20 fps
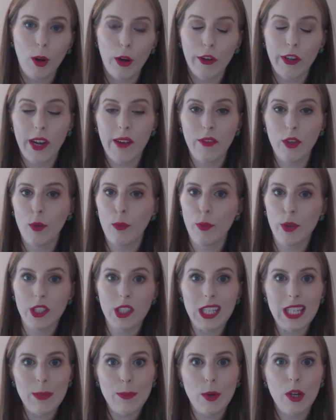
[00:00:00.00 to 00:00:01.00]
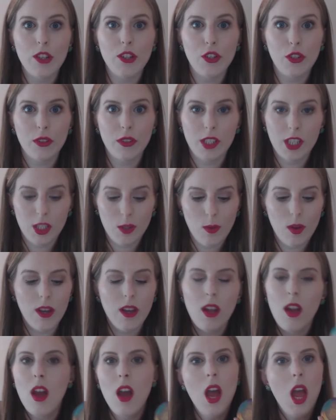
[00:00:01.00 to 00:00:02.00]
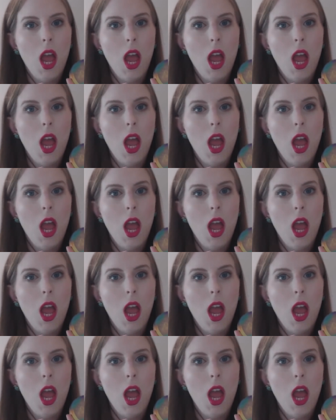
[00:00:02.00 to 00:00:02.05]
Park Avenue Princess Bronzer and this one,